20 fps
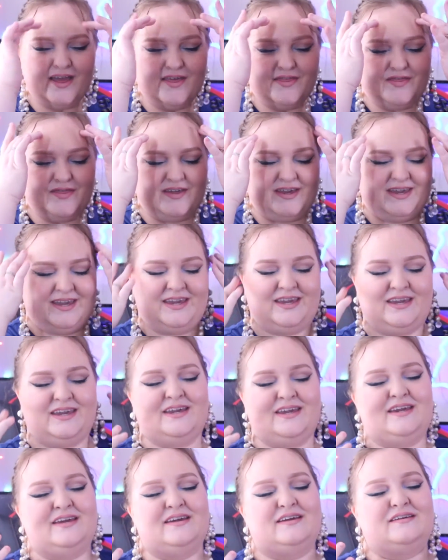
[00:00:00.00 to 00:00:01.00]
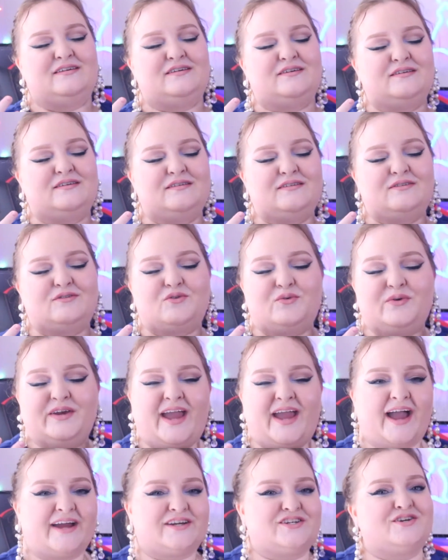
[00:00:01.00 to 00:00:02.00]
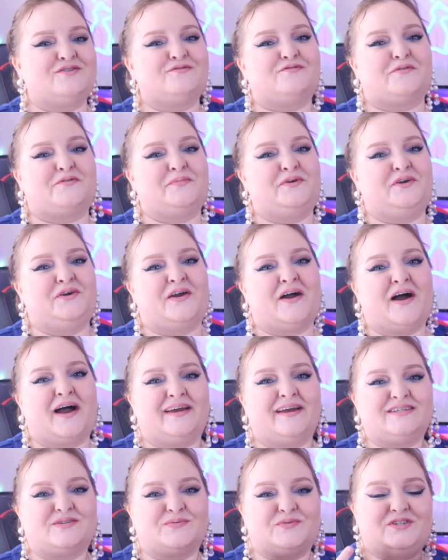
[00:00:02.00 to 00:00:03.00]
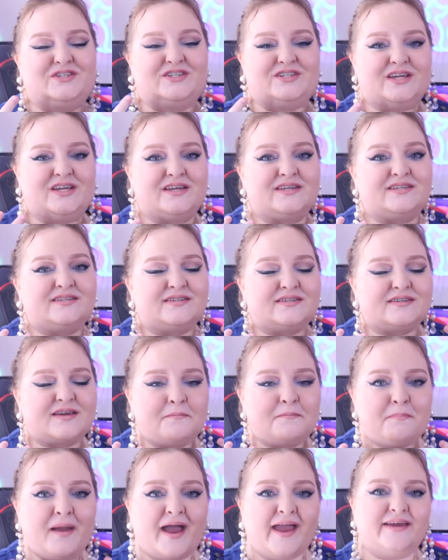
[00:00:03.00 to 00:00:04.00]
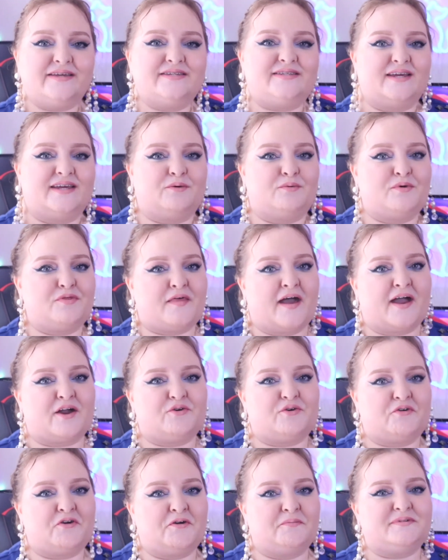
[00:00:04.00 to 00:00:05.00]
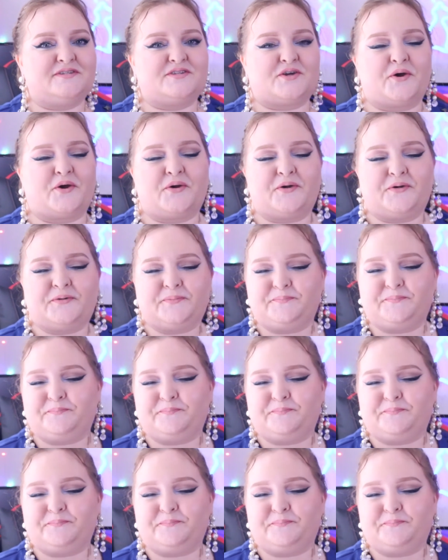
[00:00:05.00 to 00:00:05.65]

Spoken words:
The reaction from you guys was just amazing with that group, so